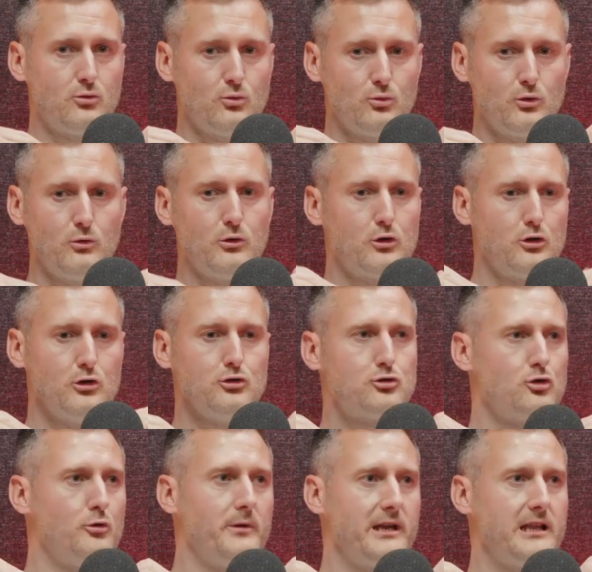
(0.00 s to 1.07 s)
we were doing
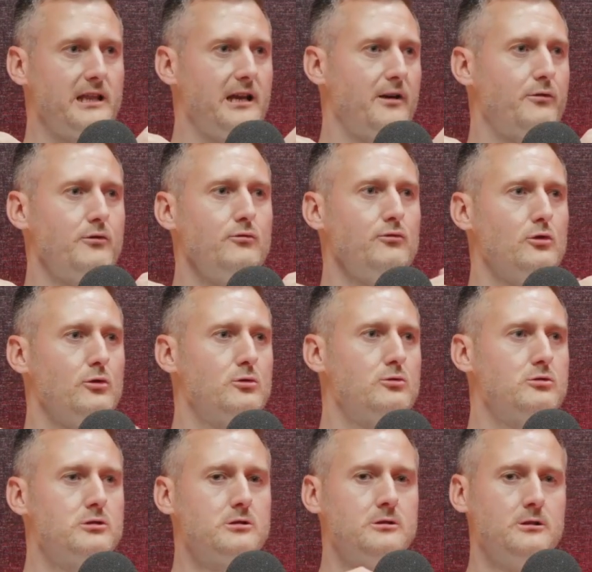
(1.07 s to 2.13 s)
so many different
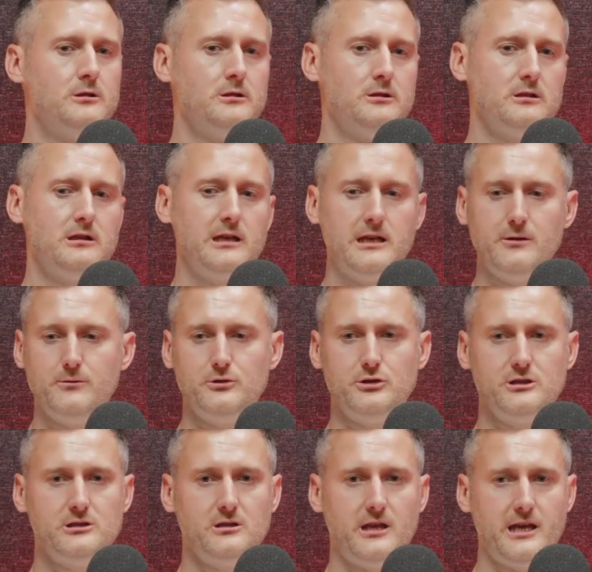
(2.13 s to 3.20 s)
roles, and it was
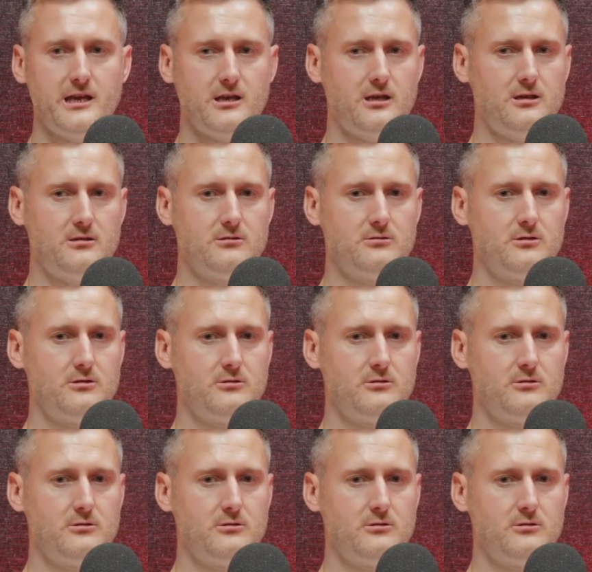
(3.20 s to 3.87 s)
just like,